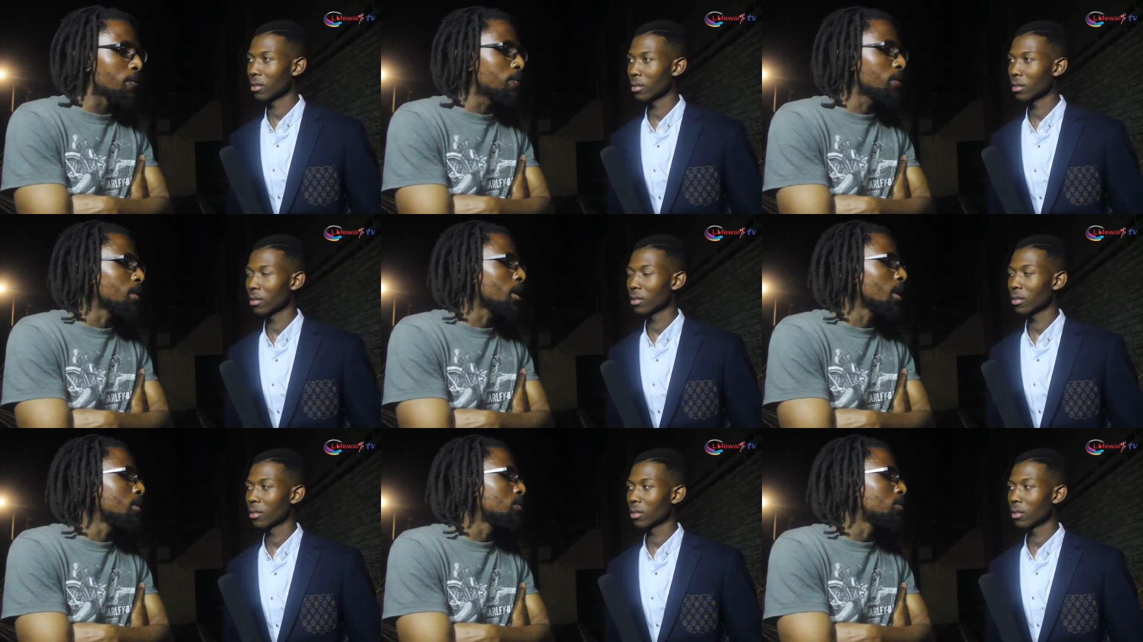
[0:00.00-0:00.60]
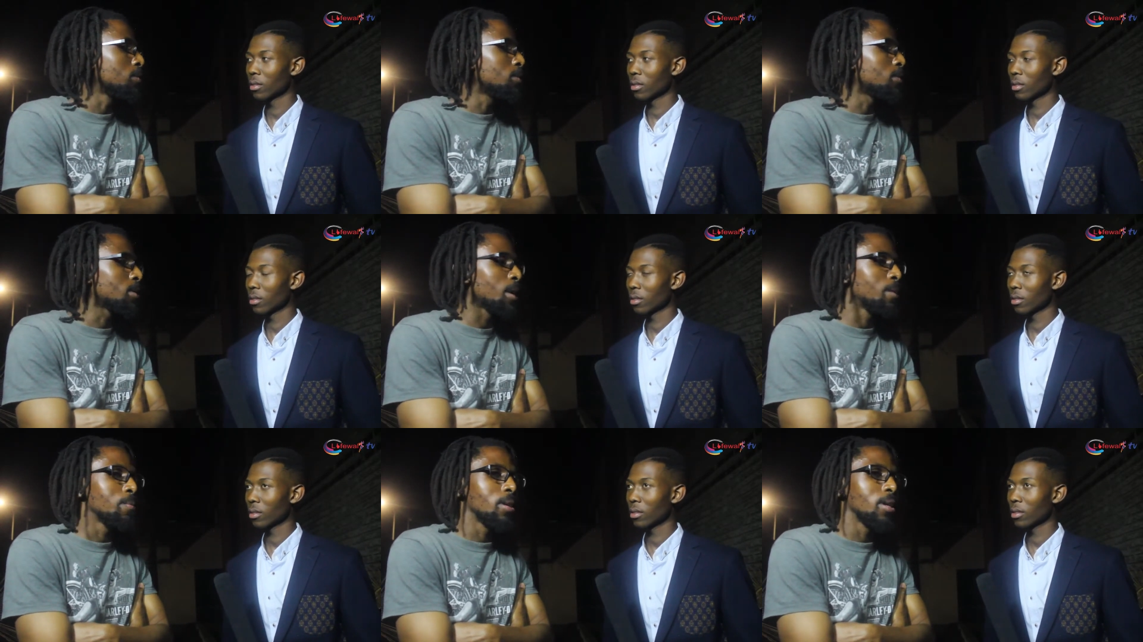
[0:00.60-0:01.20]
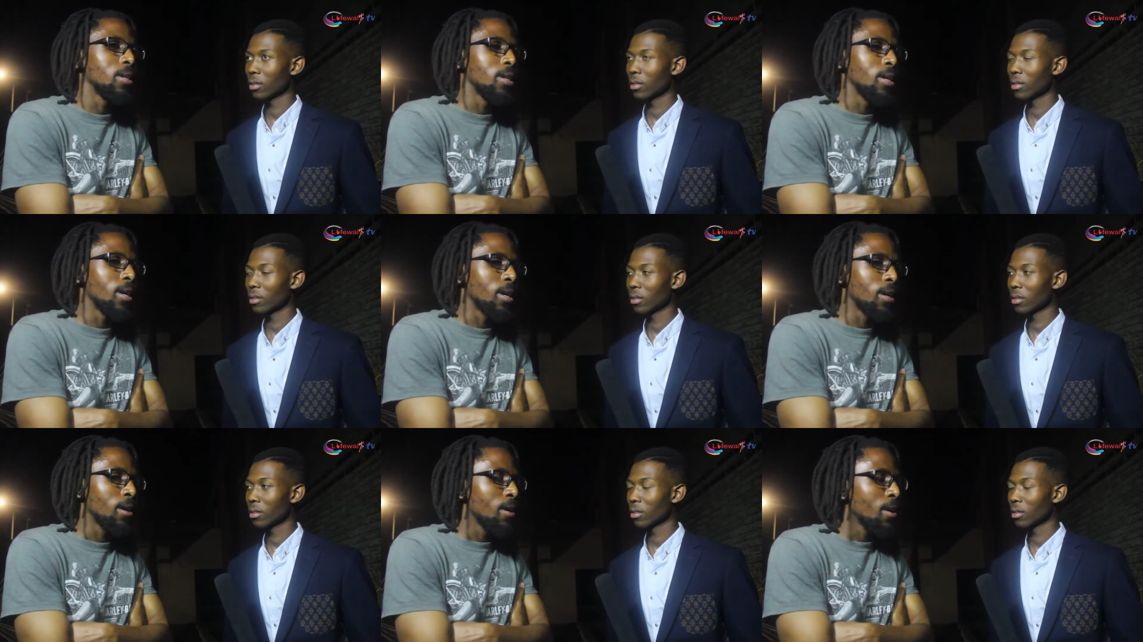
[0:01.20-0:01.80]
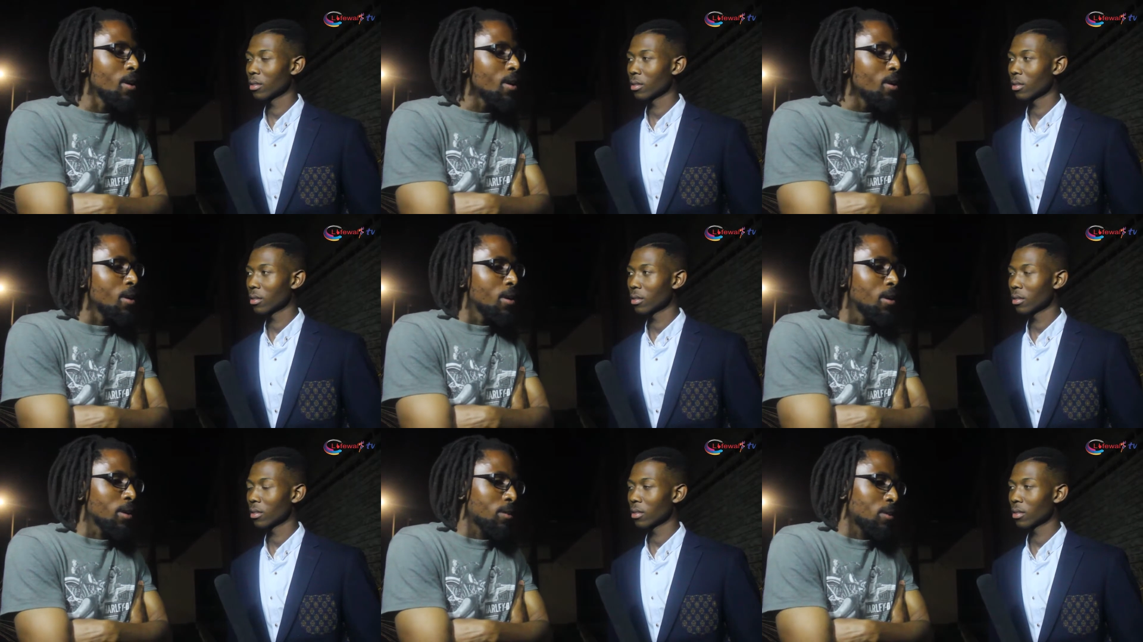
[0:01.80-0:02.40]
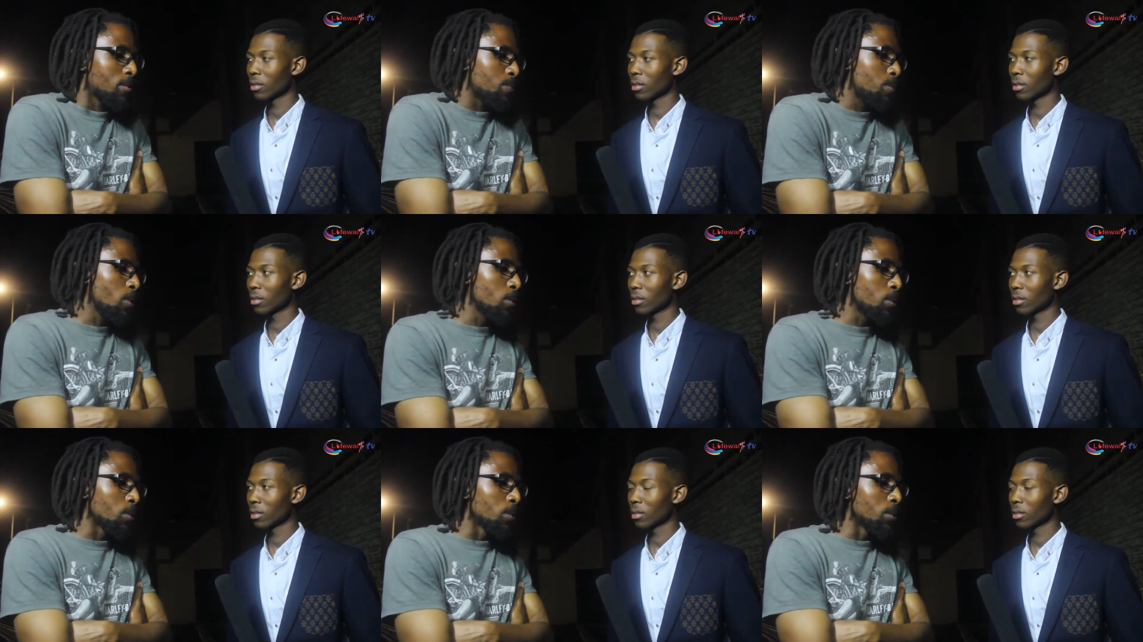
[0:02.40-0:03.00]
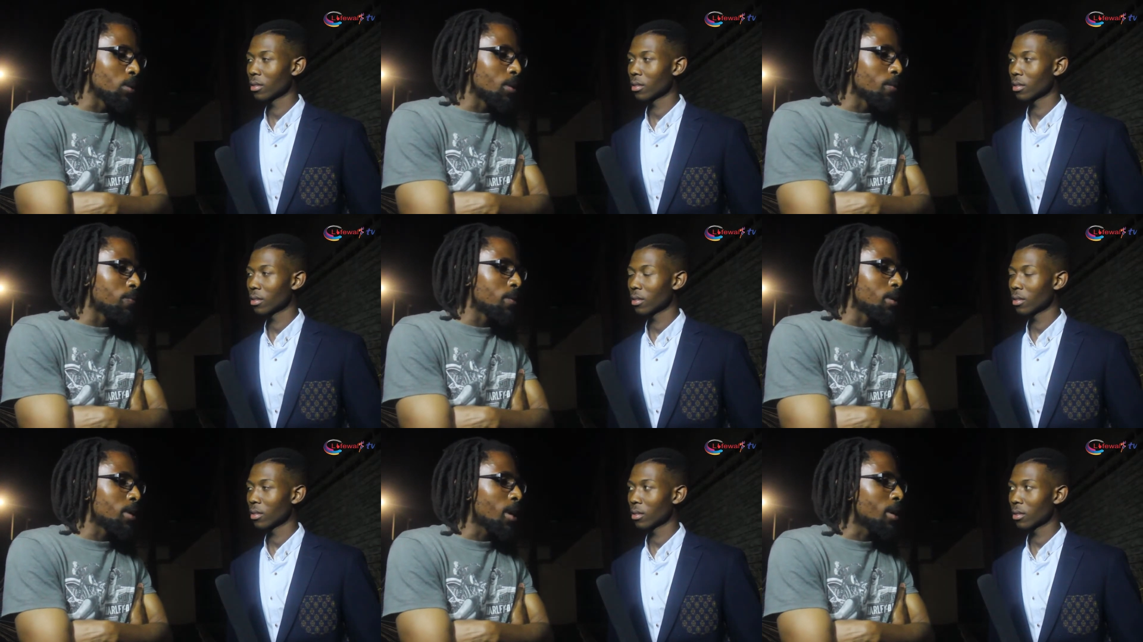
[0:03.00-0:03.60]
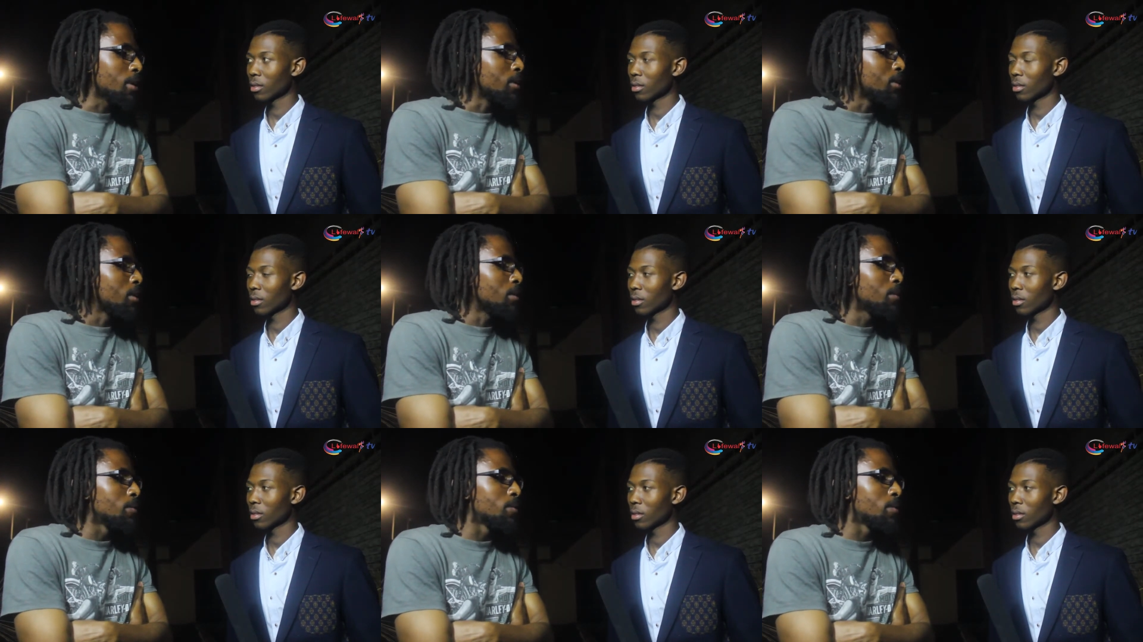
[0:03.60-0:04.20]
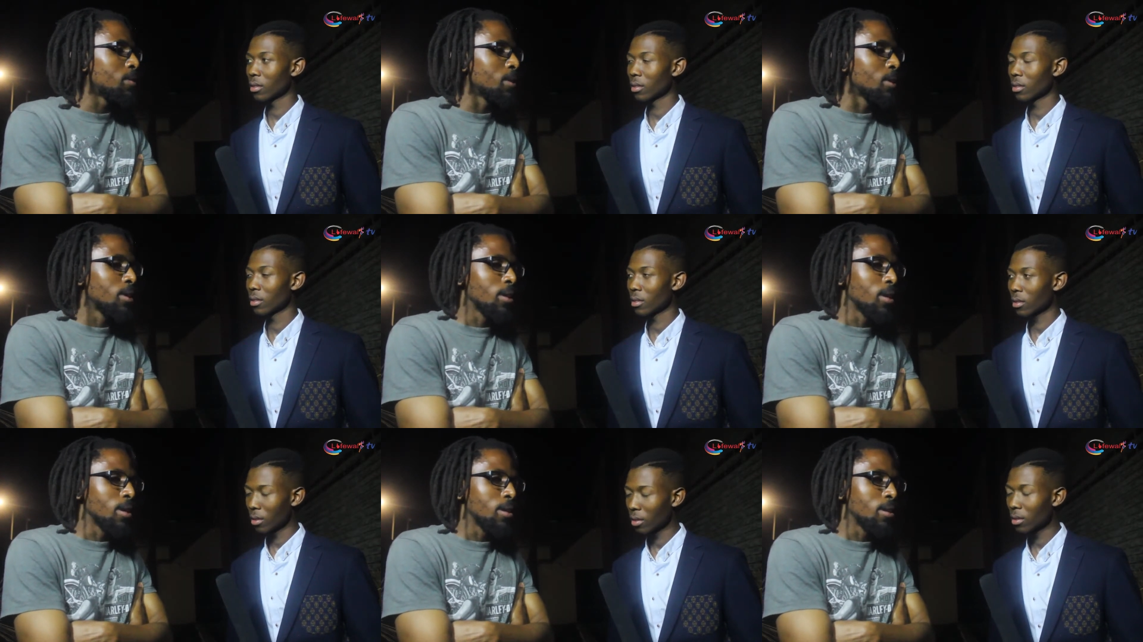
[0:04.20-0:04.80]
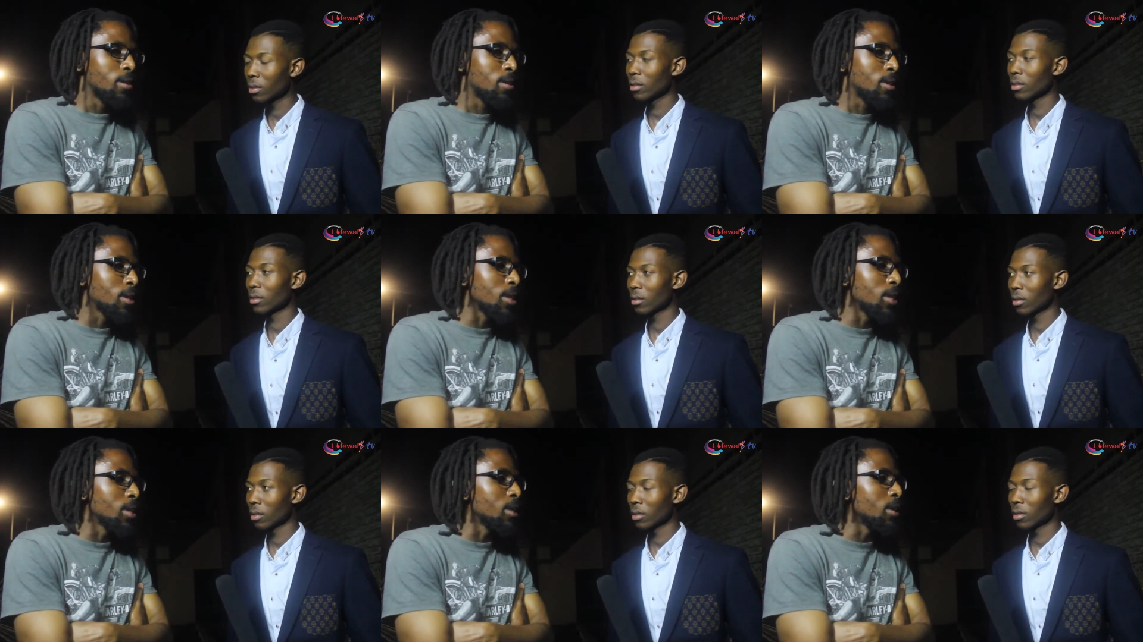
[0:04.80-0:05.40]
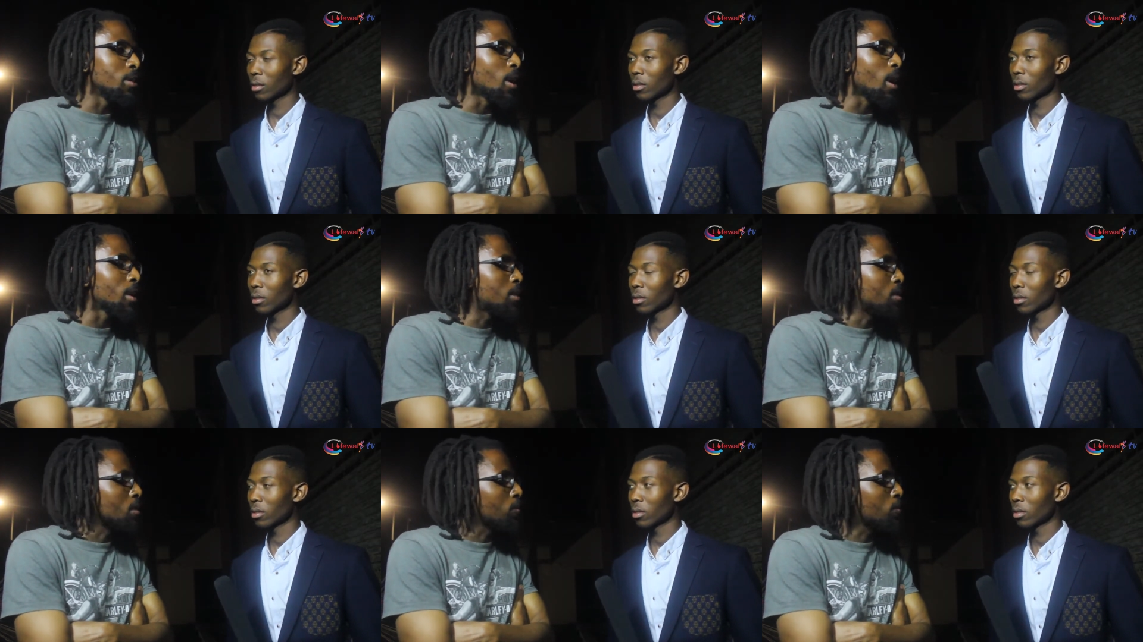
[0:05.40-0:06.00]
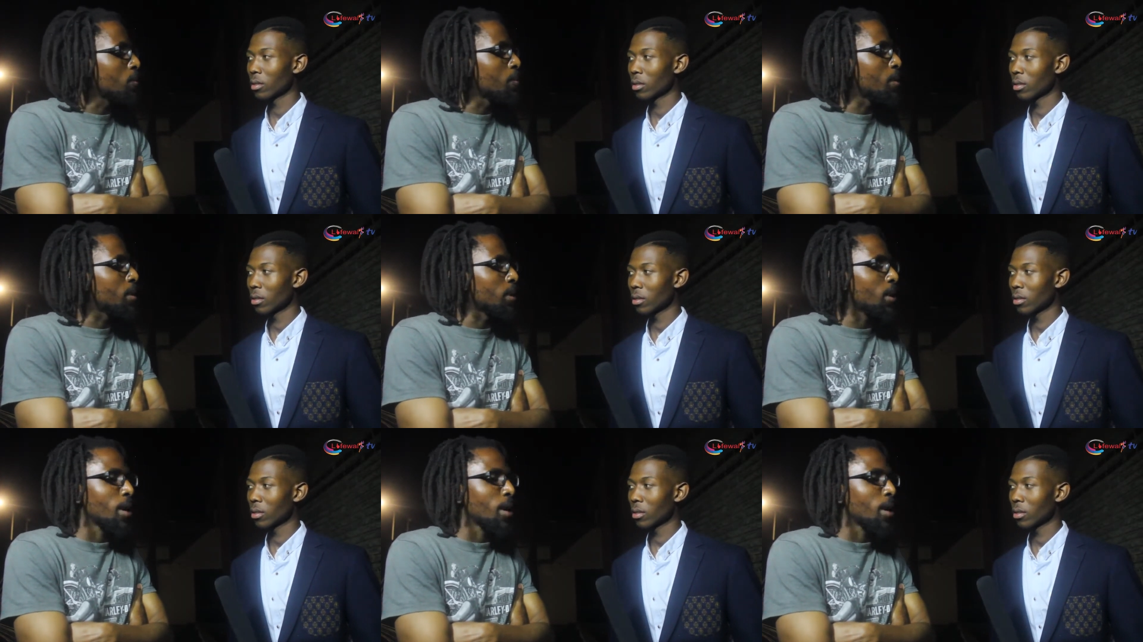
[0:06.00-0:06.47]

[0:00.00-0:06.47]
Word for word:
Speaker 1: different countries, come and uh, explore different narratives and, and, see artists from other